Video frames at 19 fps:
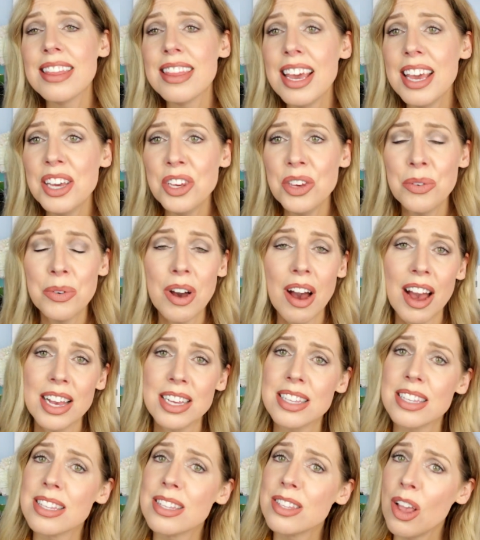Thank you
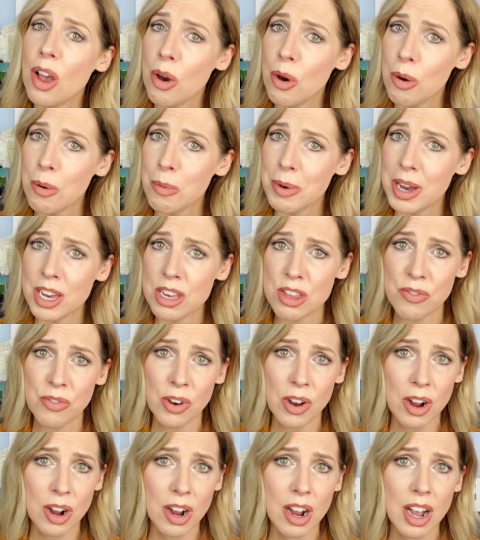guys so much
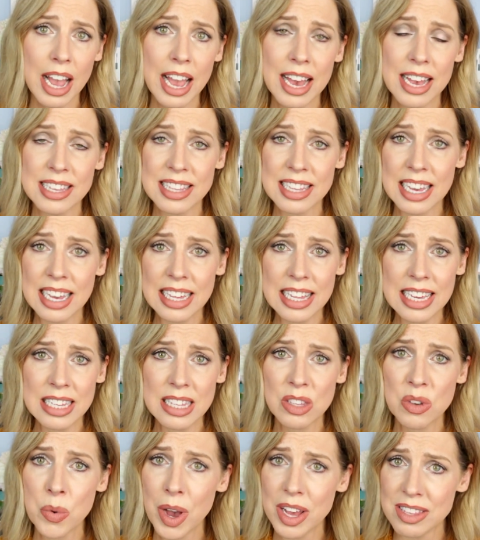for asking
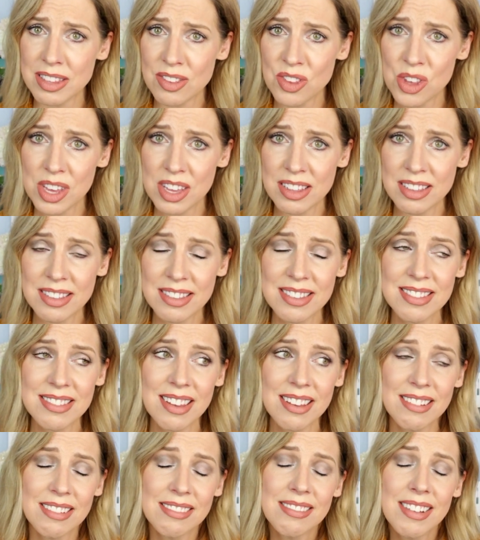these questions.